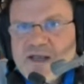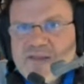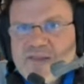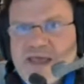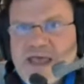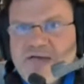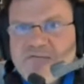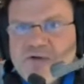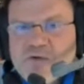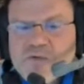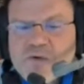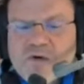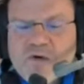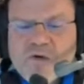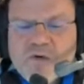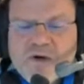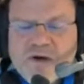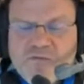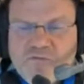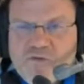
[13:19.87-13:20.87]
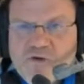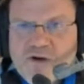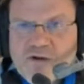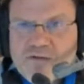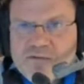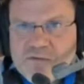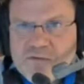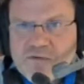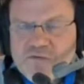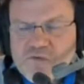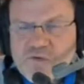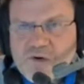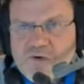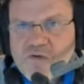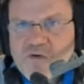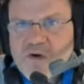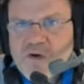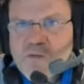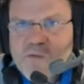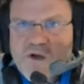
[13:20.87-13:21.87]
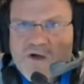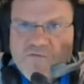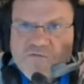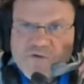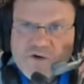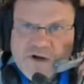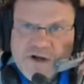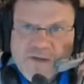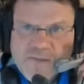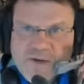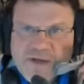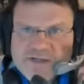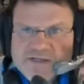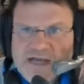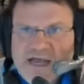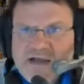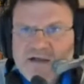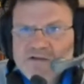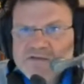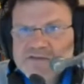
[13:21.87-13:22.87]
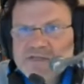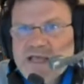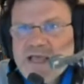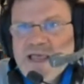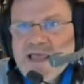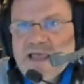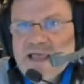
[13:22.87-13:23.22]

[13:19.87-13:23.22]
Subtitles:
they haven't recruited well for a couple of cycles.